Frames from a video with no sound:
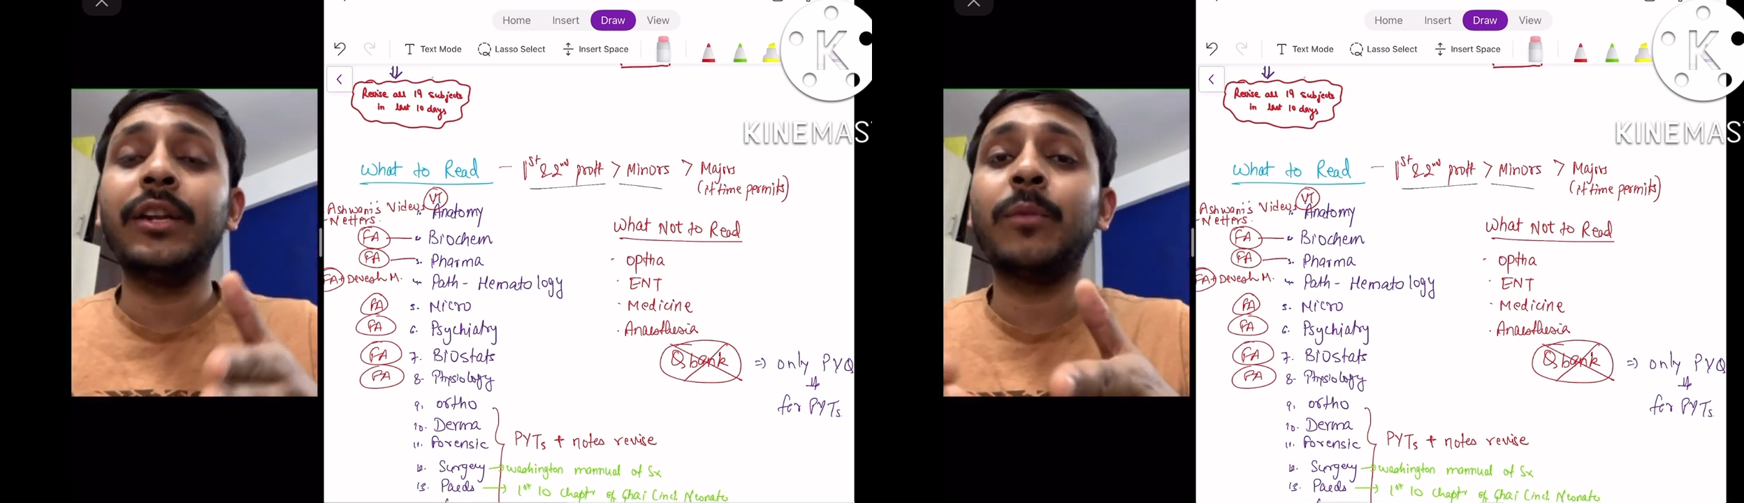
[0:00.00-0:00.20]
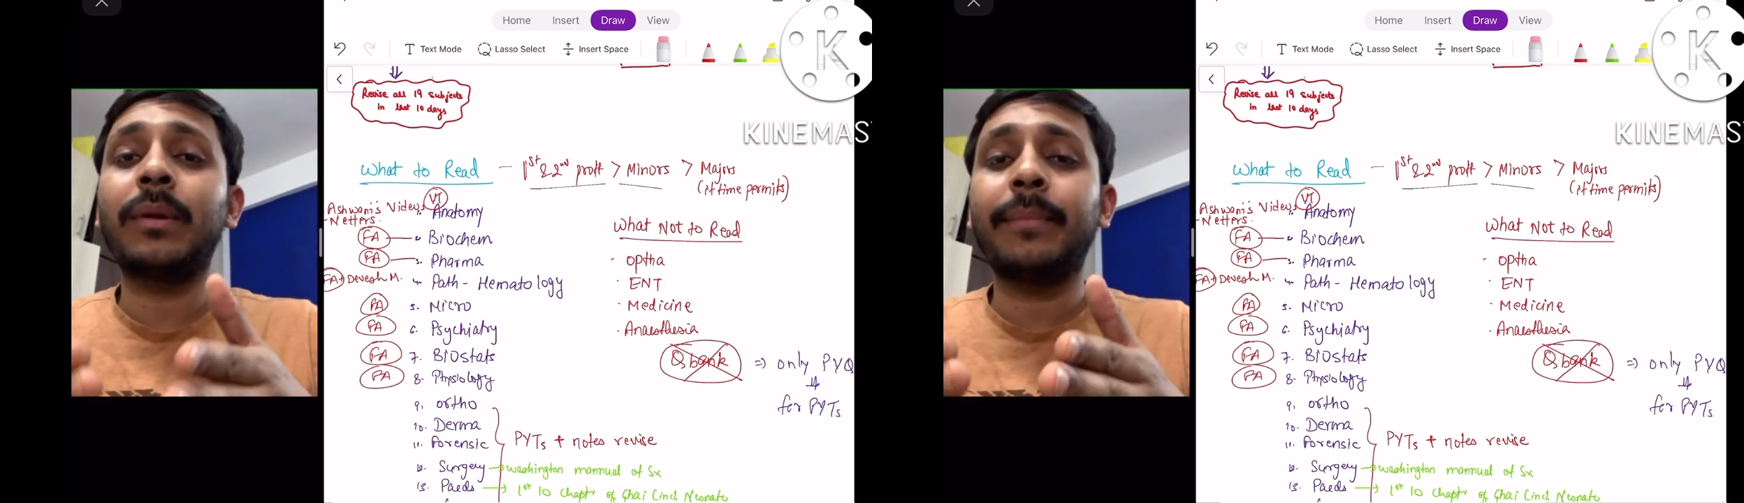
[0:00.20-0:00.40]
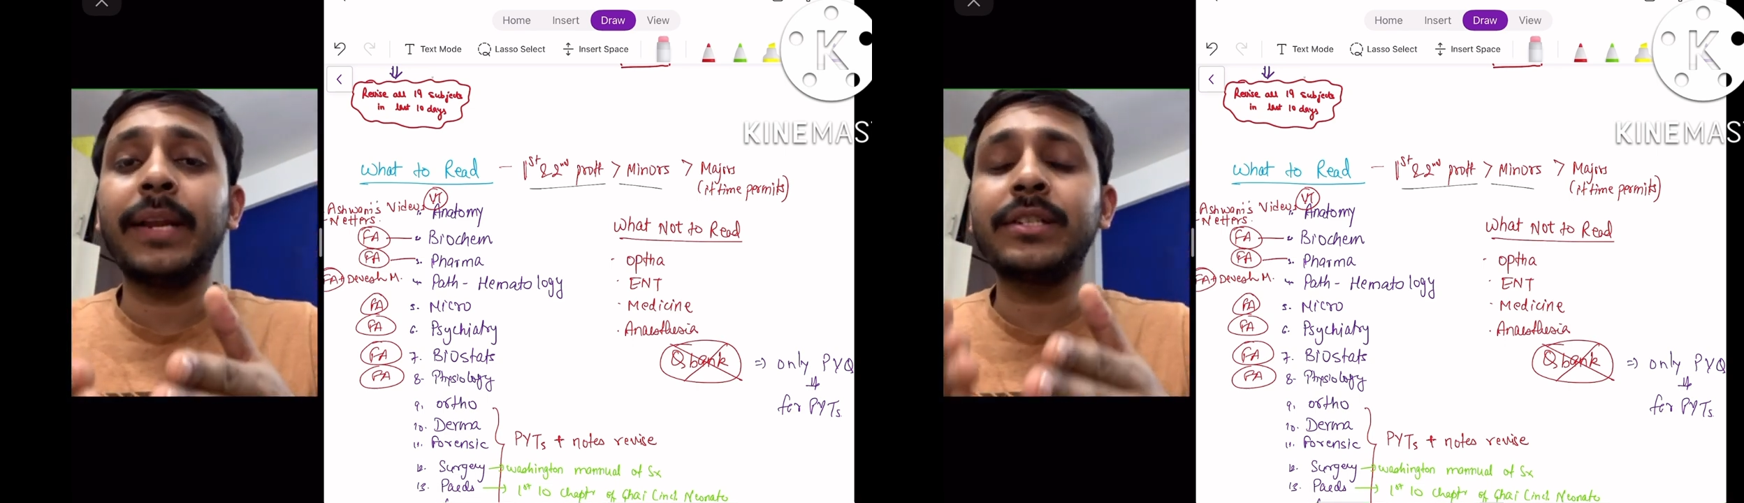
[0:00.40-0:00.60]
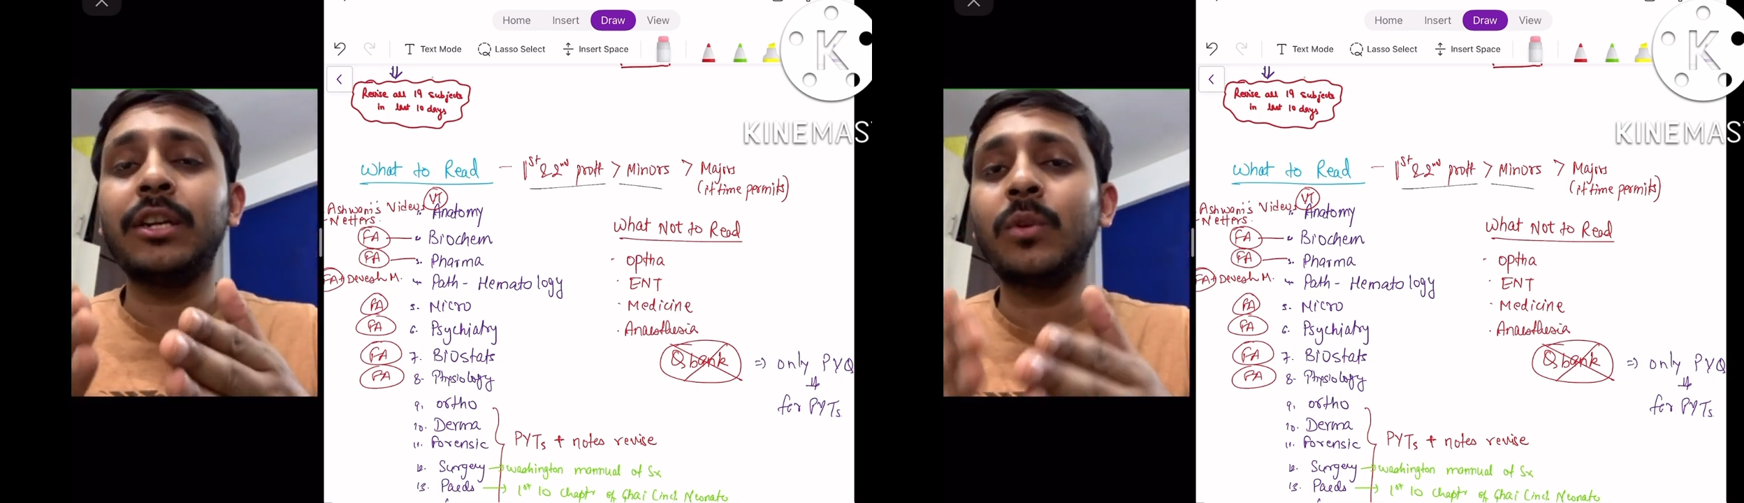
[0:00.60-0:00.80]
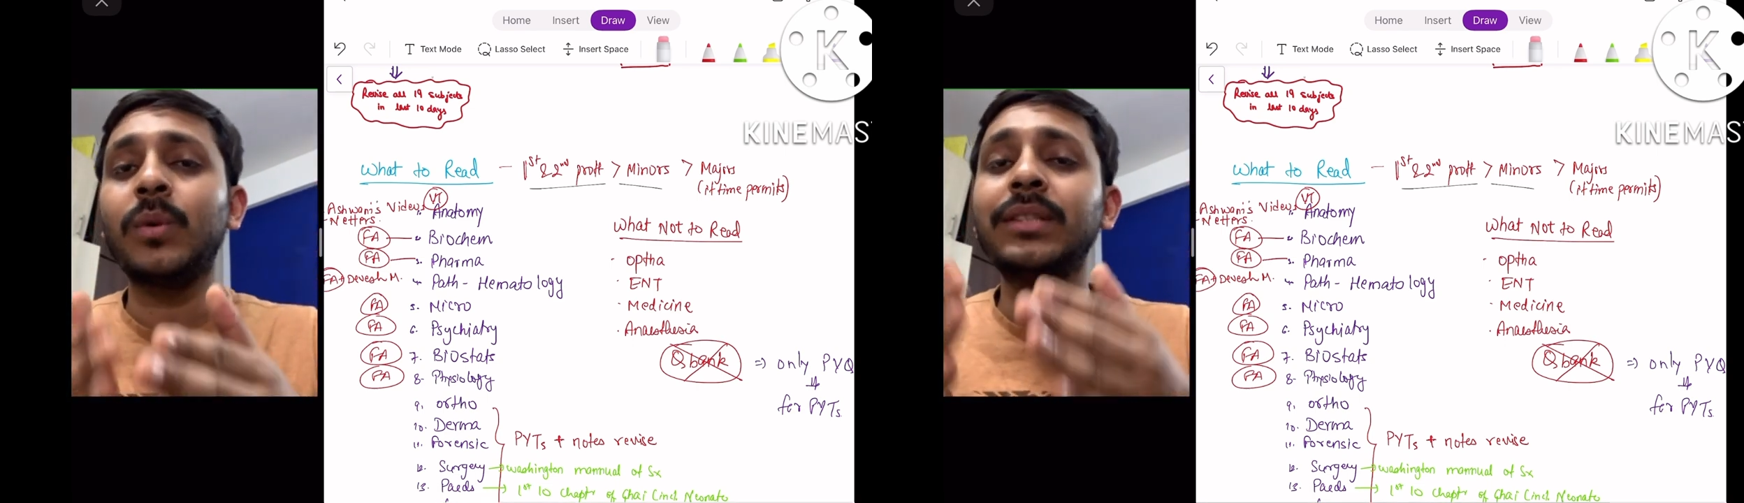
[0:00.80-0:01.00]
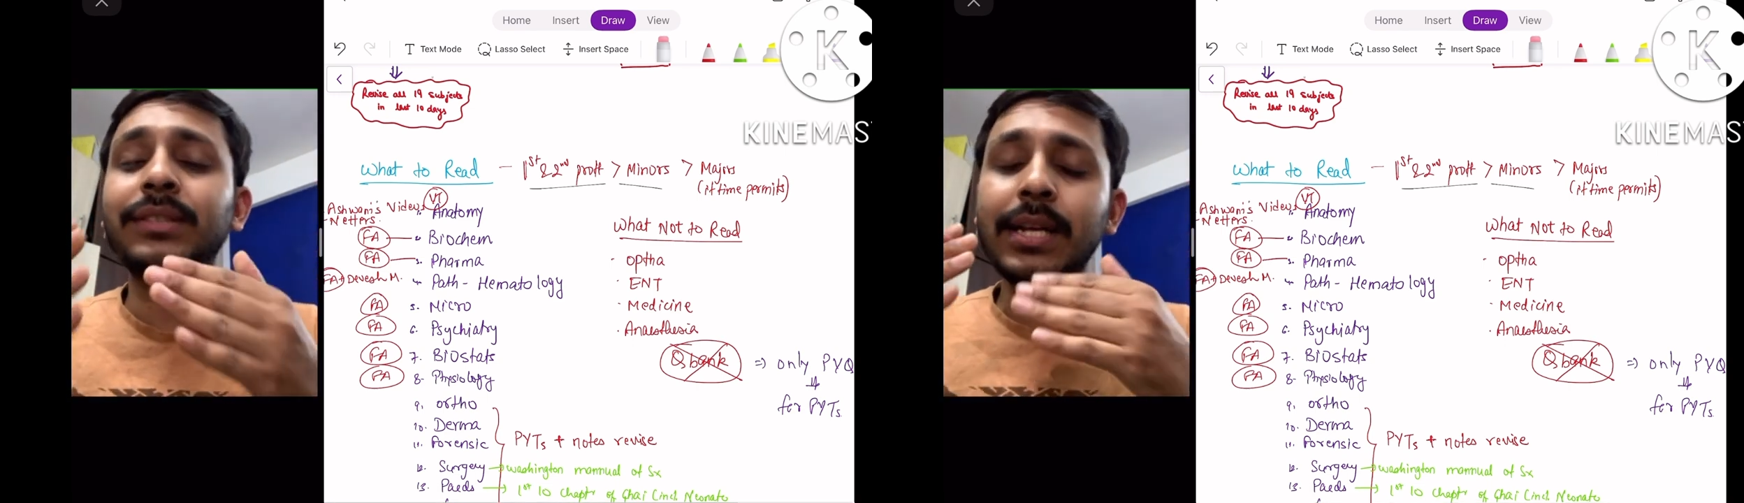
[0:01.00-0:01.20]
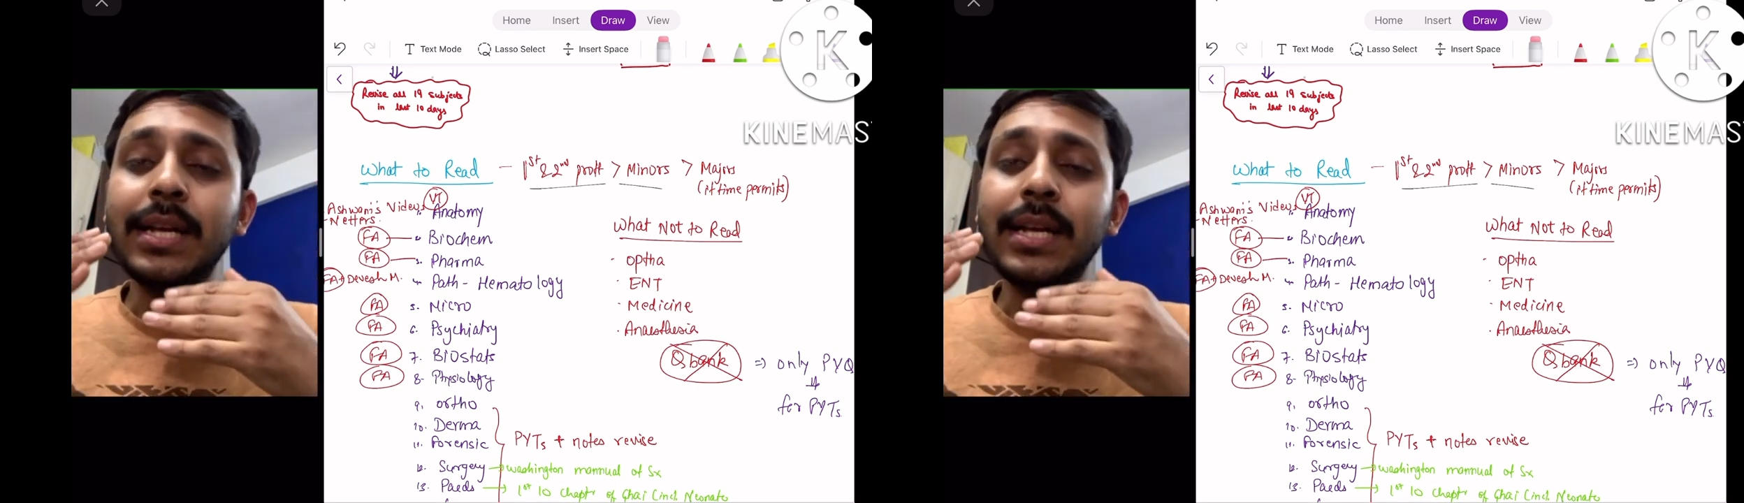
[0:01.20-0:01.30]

your preparation towards